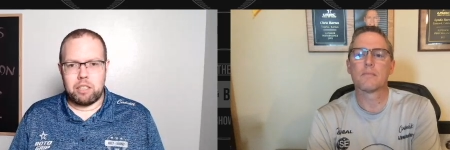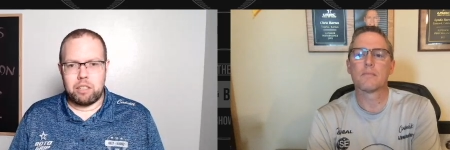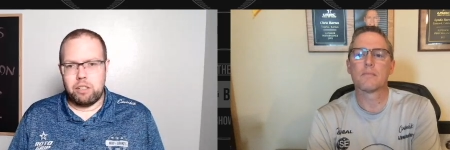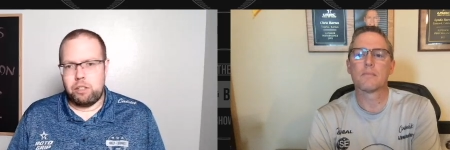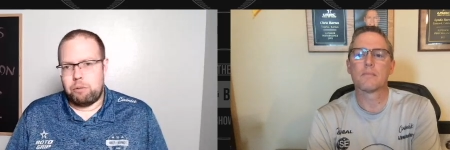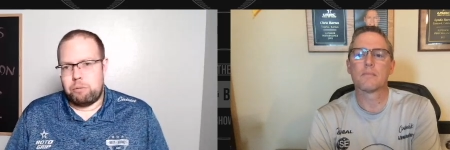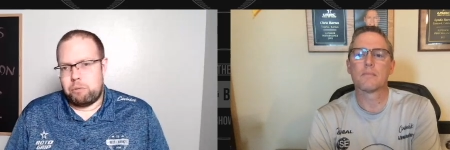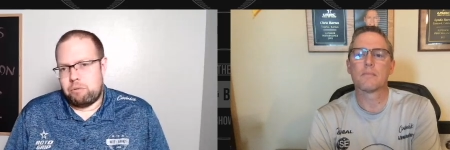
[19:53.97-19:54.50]

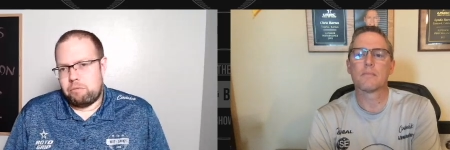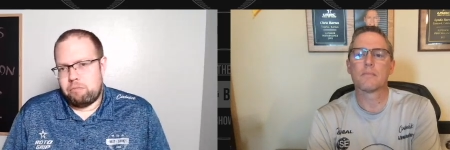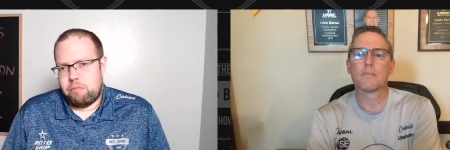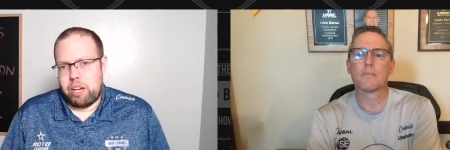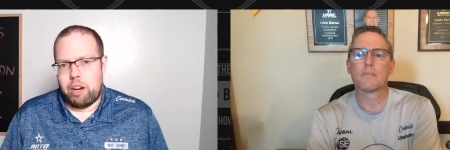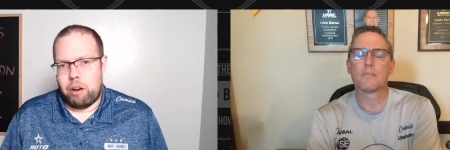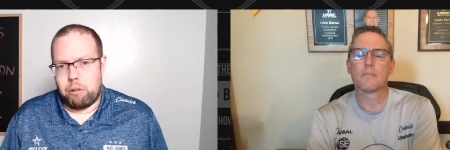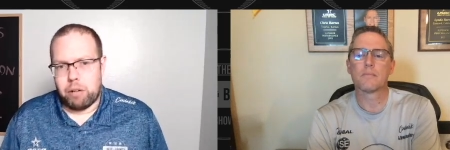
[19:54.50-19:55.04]
Speaker 1: You
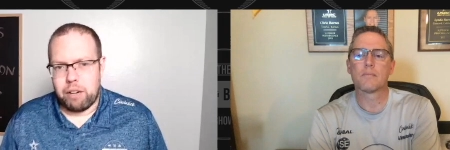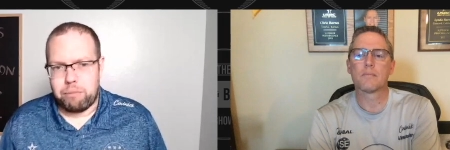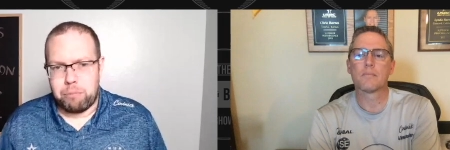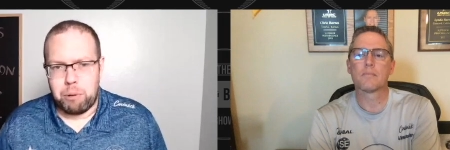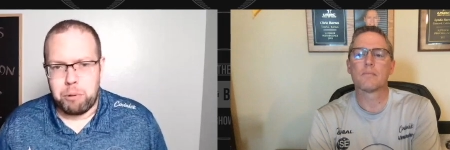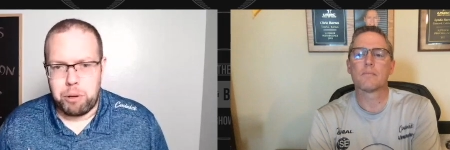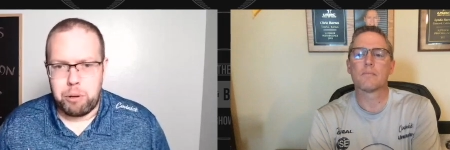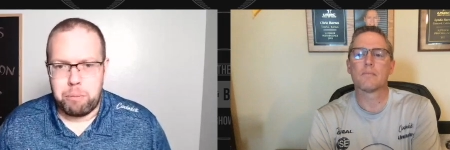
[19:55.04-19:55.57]
you know, if
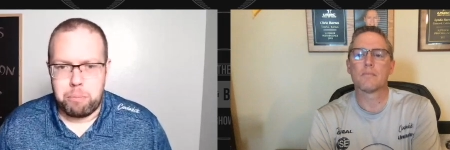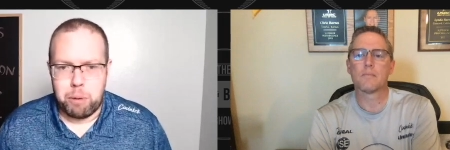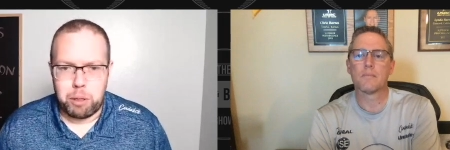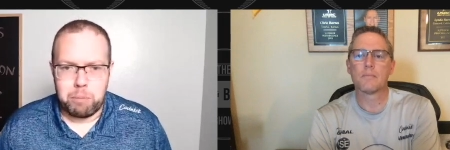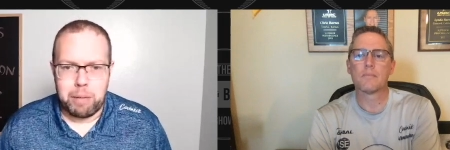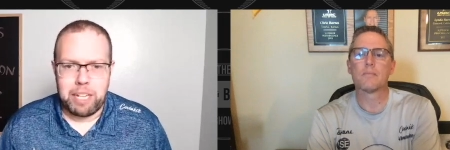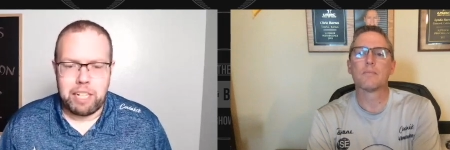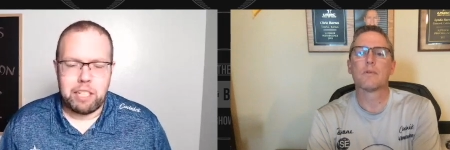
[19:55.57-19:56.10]
we were doing
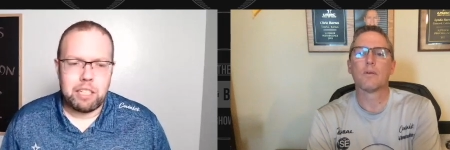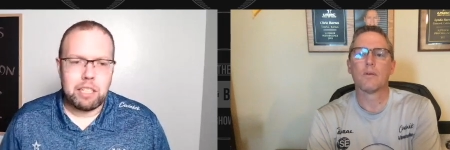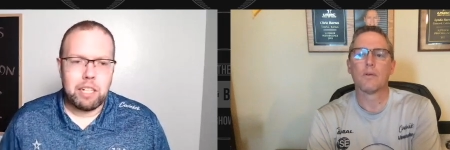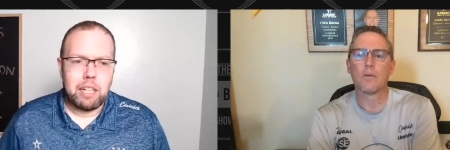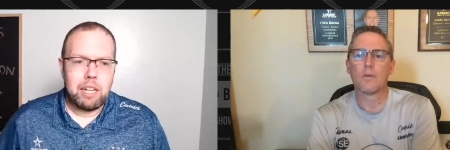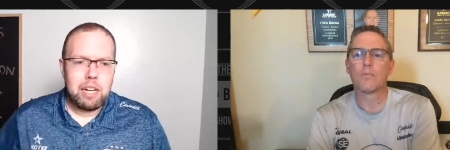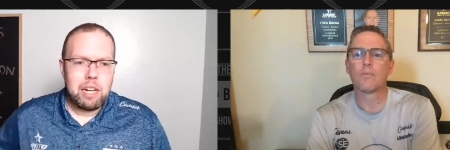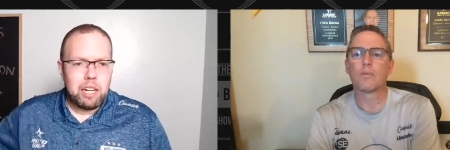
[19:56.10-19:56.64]
bookmakers
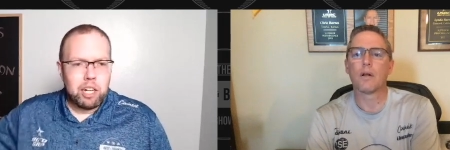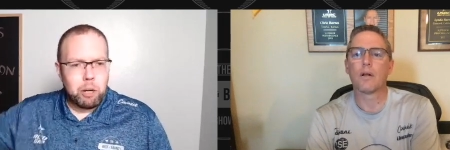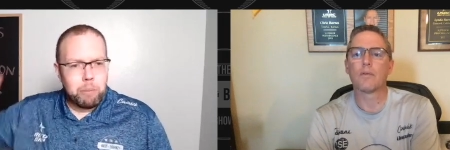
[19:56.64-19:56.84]
right.